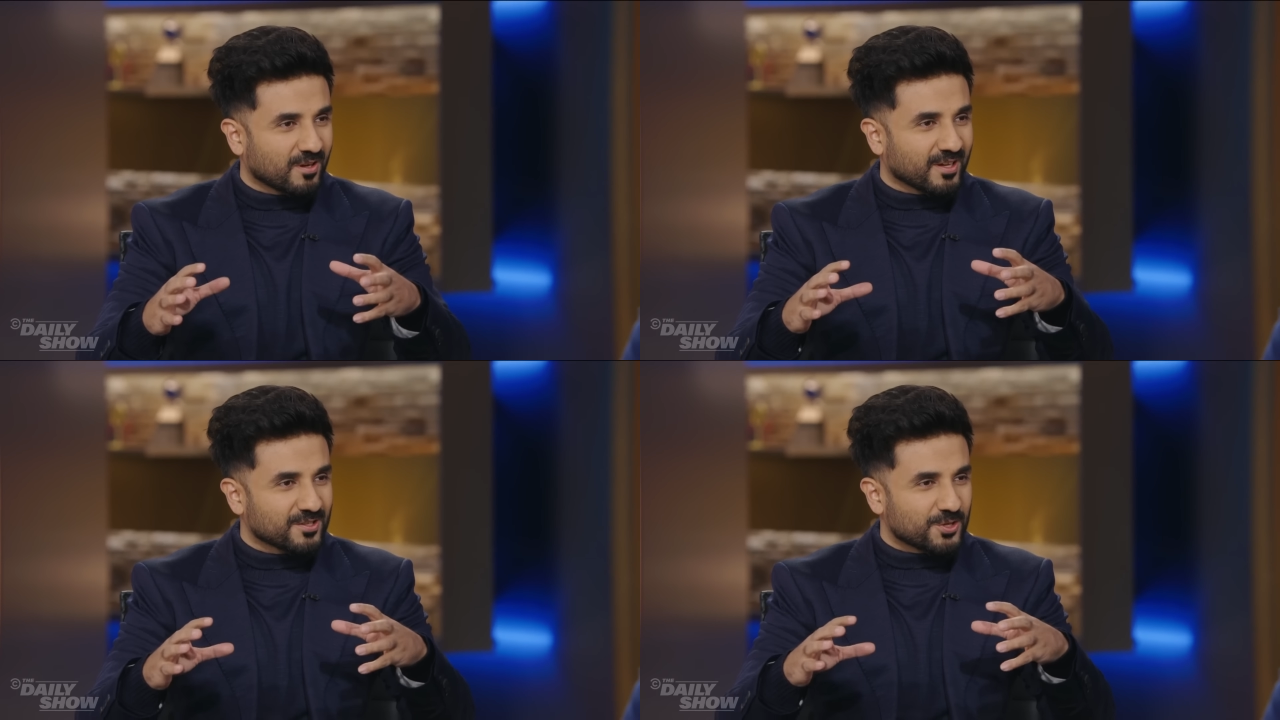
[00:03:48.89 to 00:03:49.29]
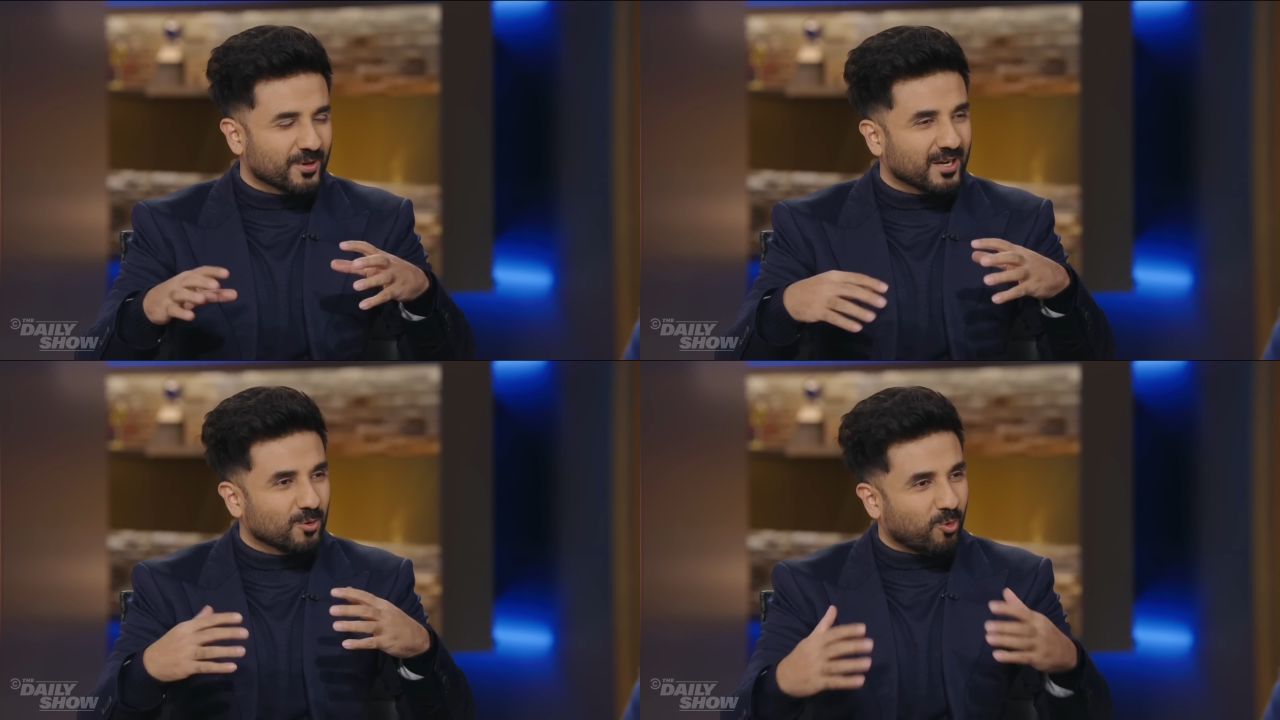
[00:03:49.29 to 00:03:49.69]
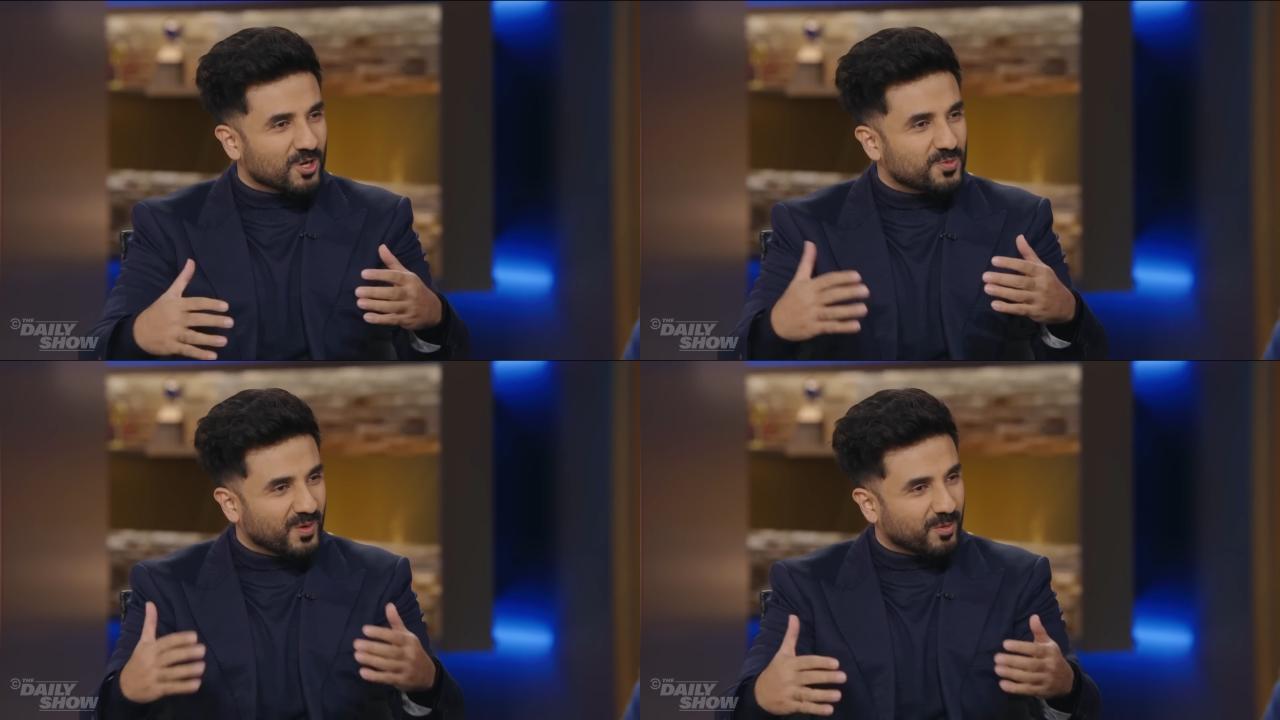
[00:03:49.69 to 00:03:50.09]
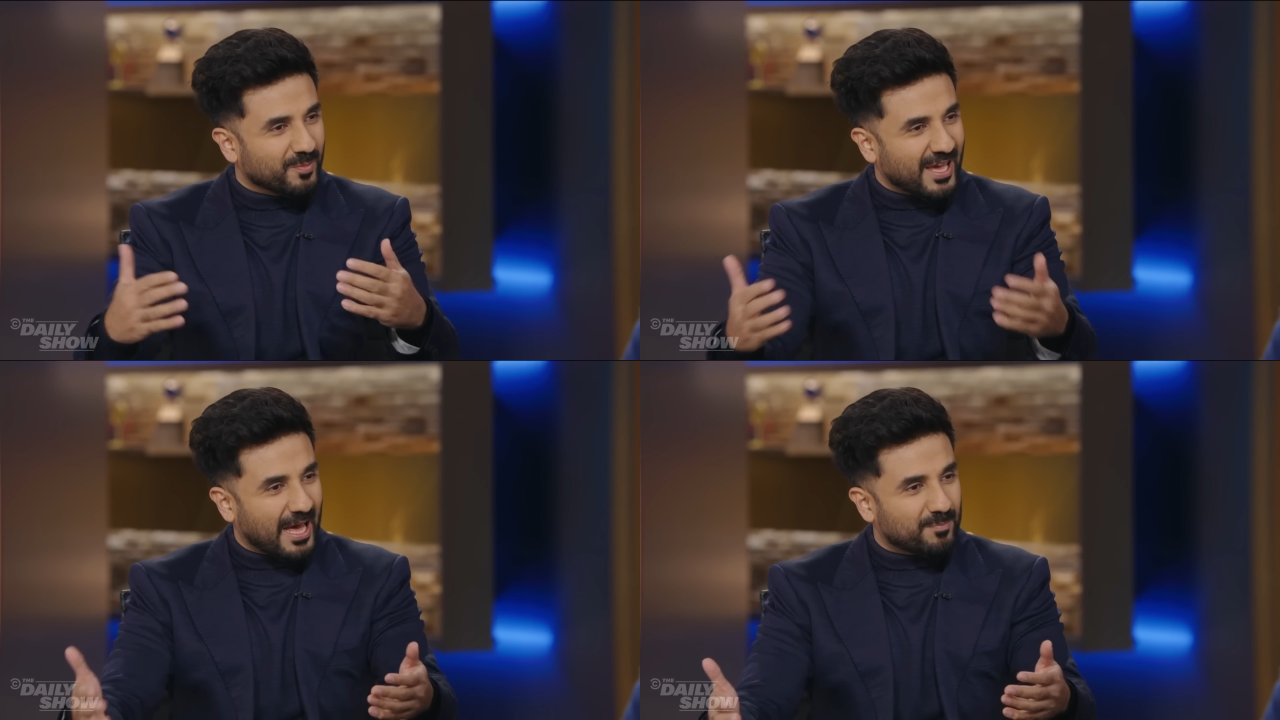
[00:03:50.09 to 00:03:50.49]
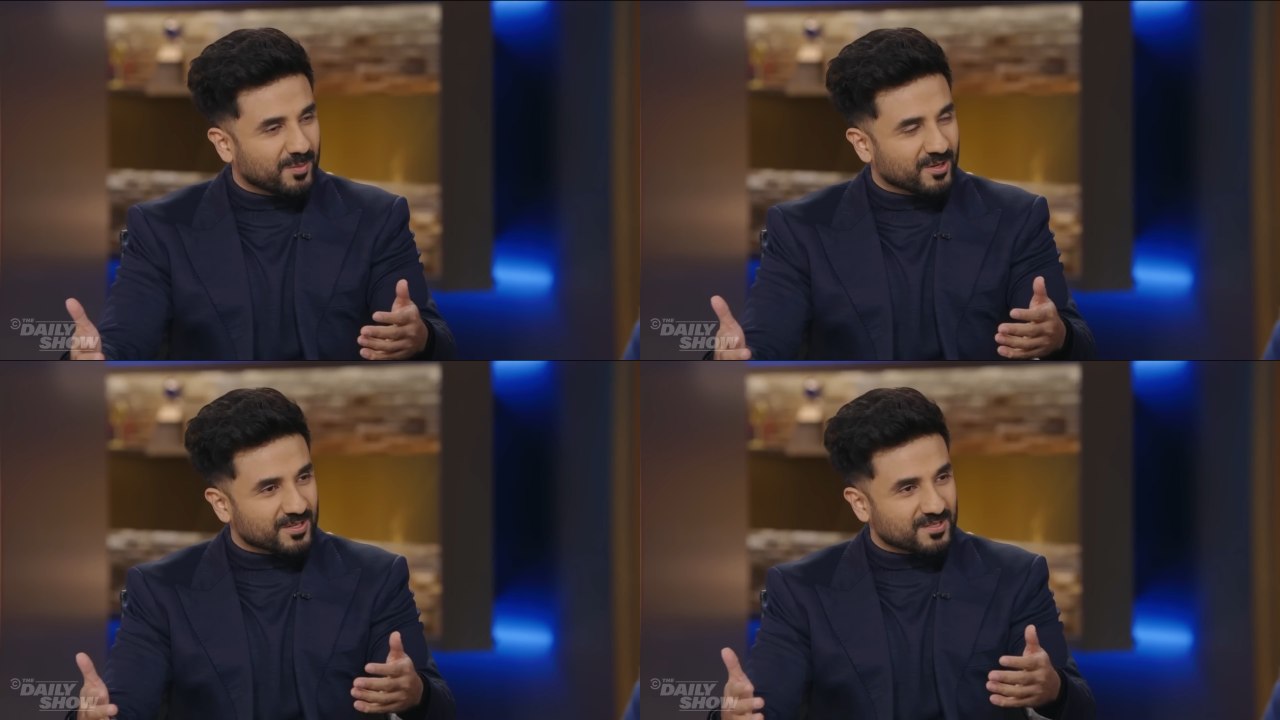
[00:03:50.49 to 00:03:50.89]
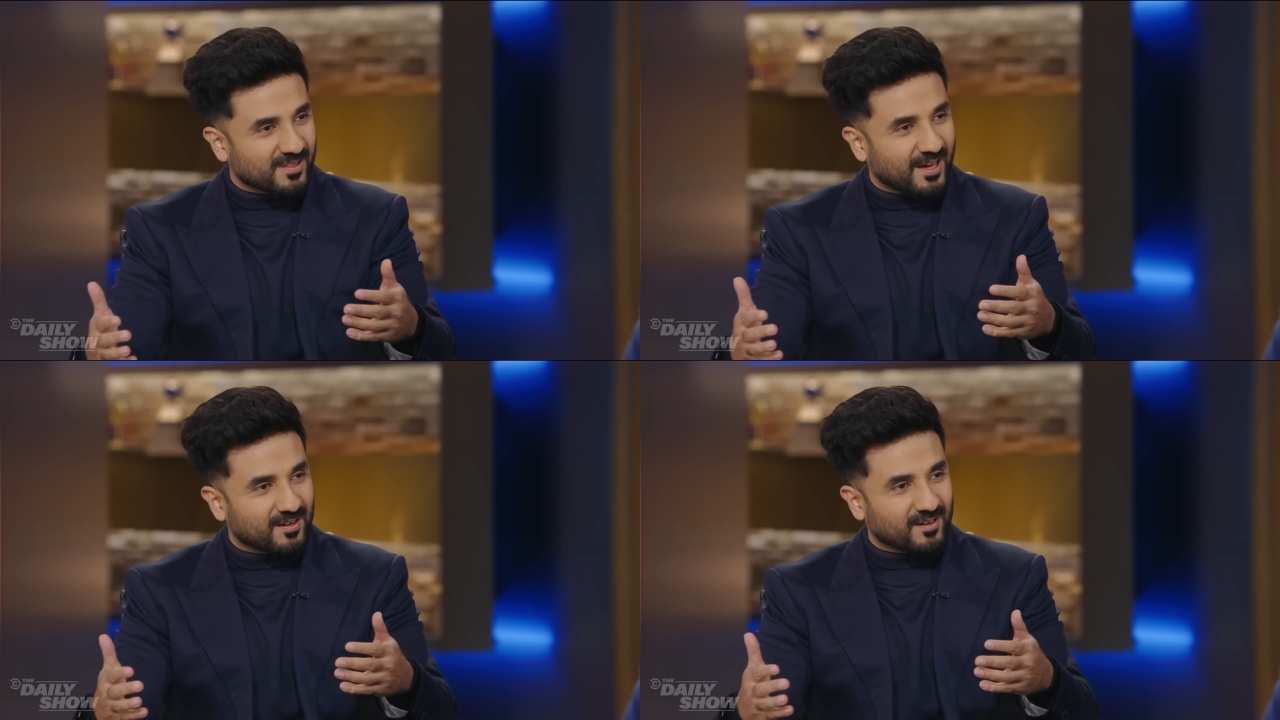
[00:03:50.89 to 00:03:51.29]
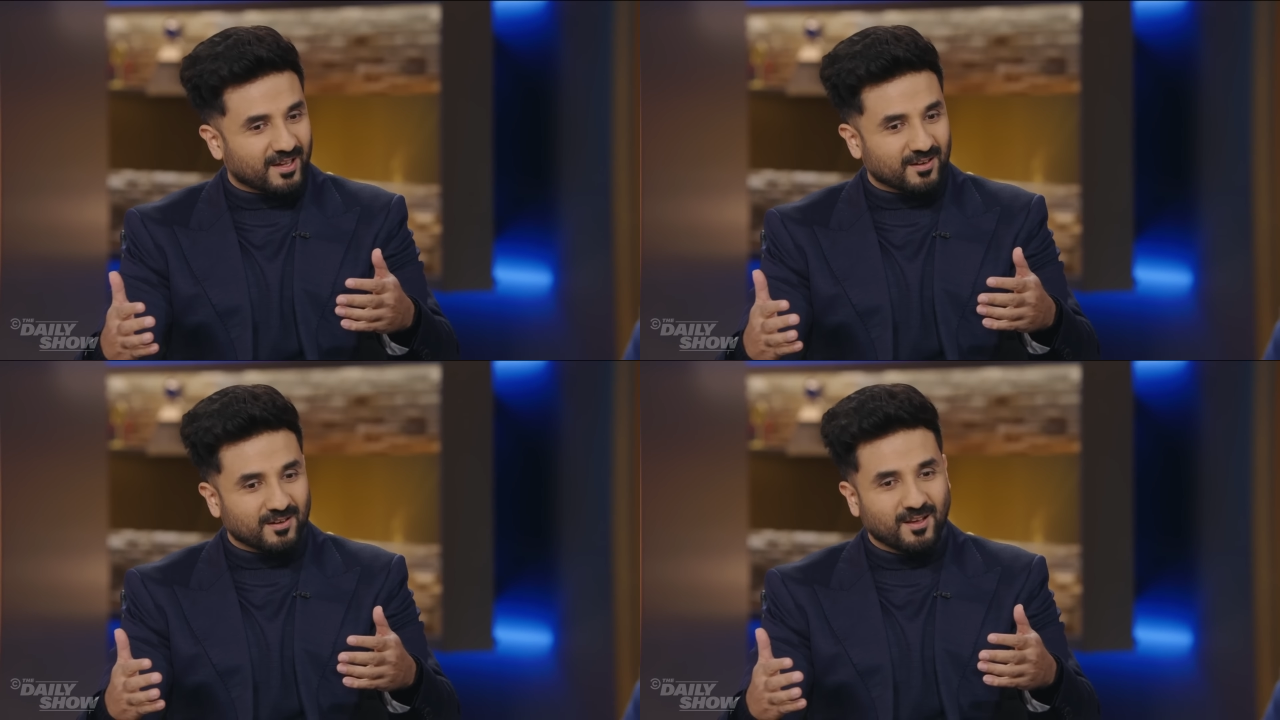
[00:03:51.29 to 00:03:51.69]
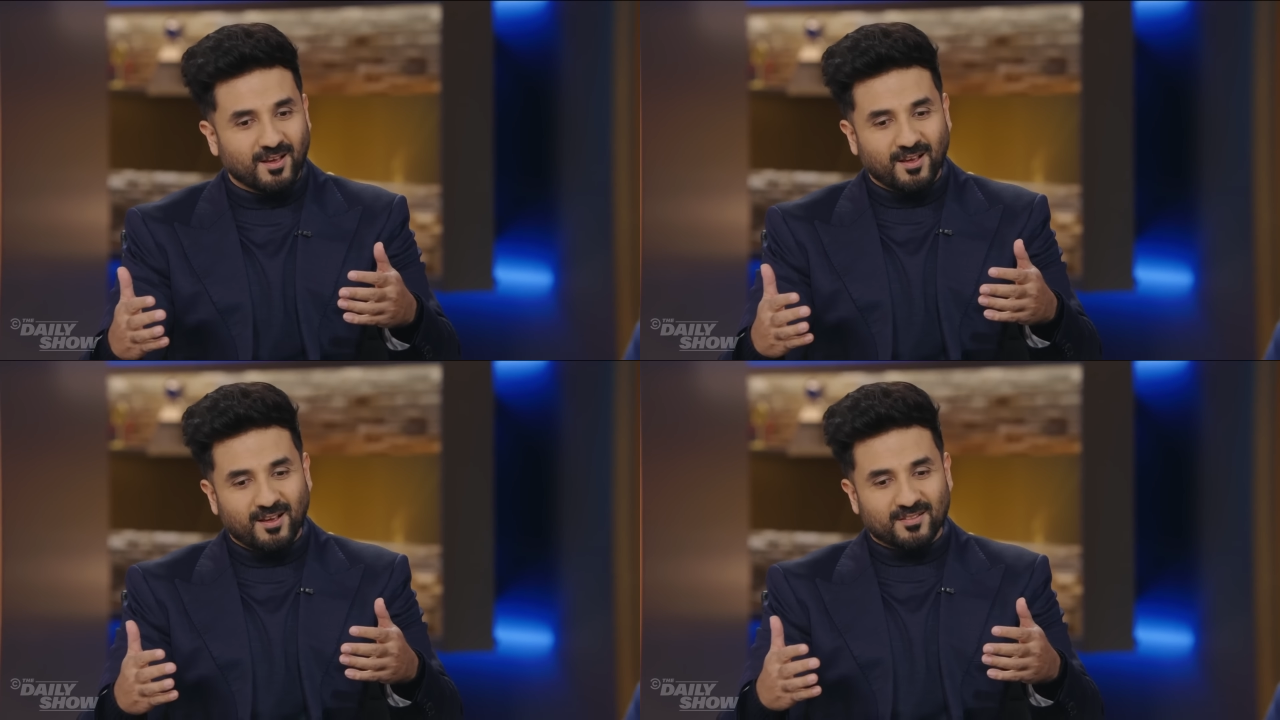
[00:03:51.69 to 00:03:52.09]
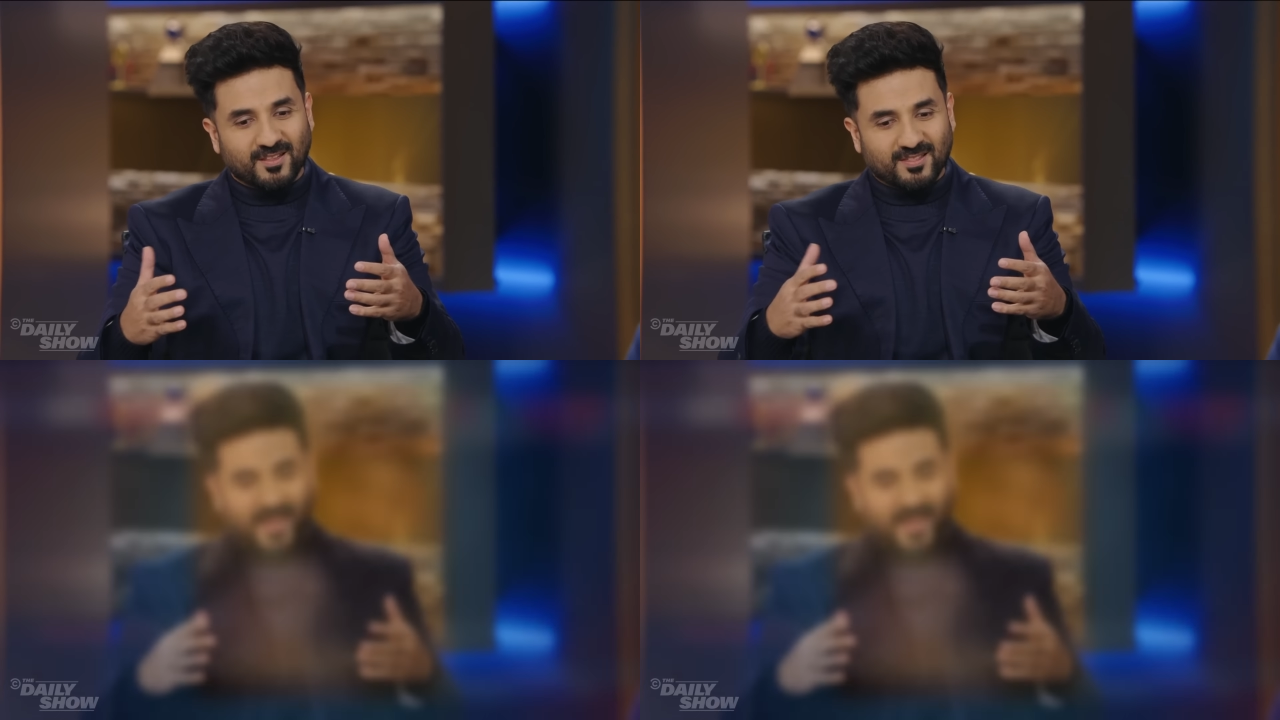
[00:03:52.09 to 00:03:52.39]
And so you get to watch people be happy because of that. And then